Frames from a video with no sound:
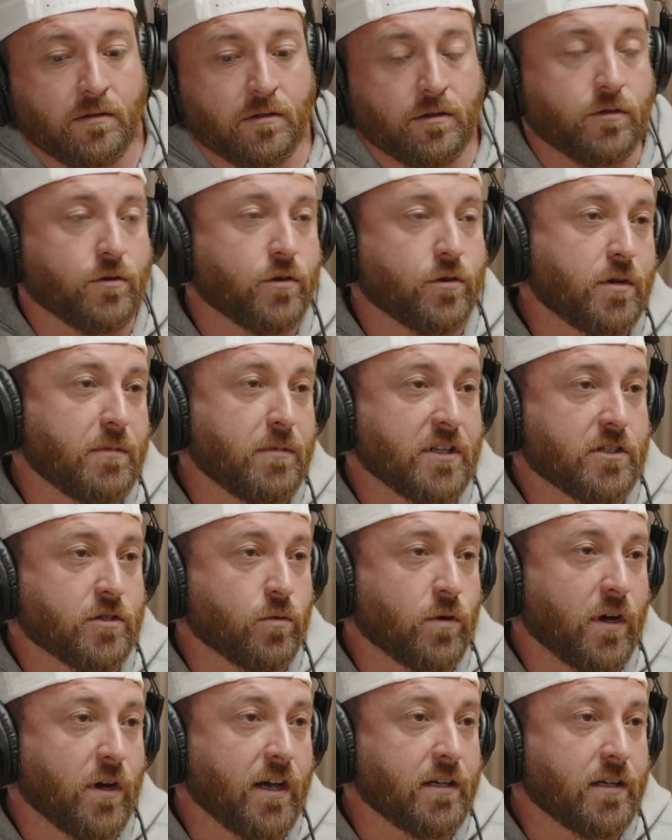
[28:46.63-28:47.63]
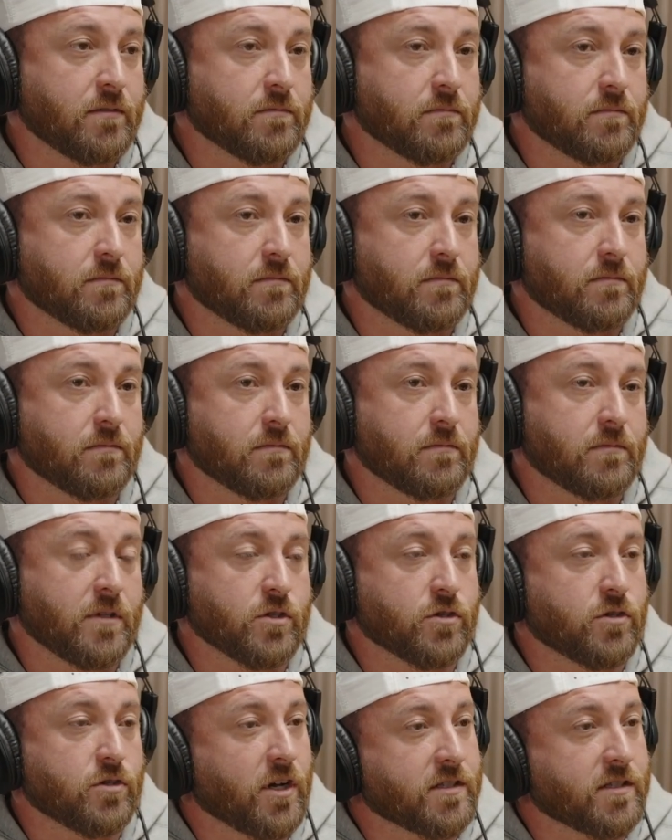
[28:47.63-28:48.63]
30 minutes away.
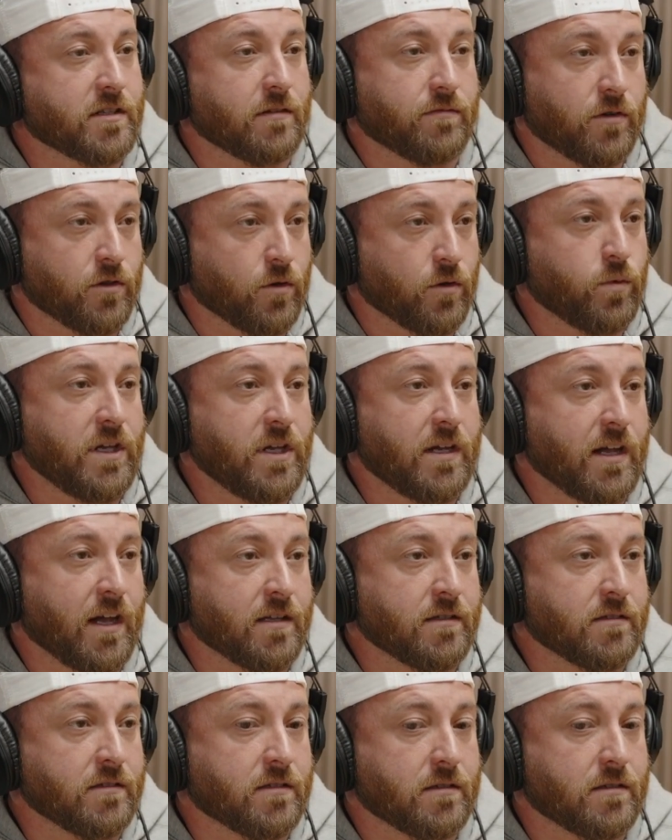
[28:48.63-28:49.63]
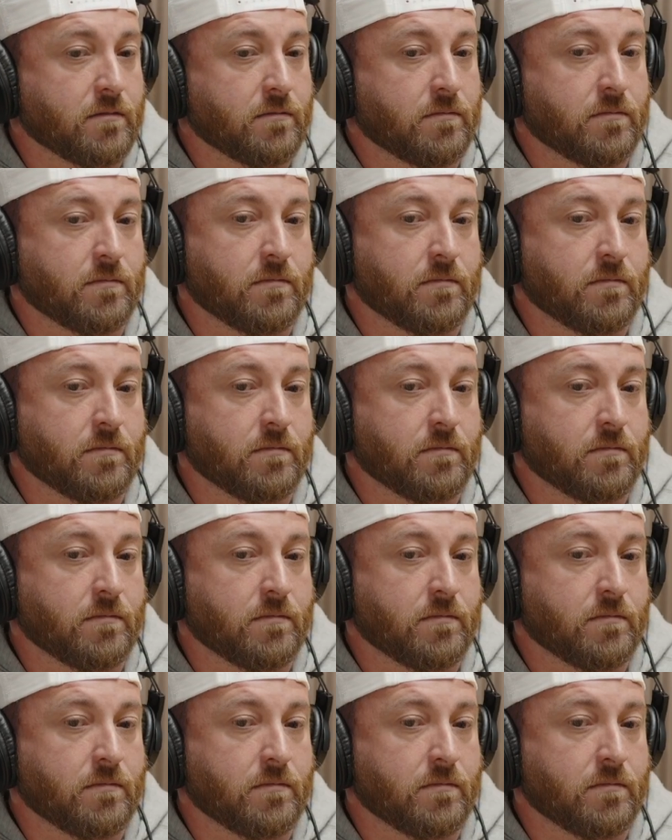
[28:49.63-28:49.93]
There's not stuff on the weekends.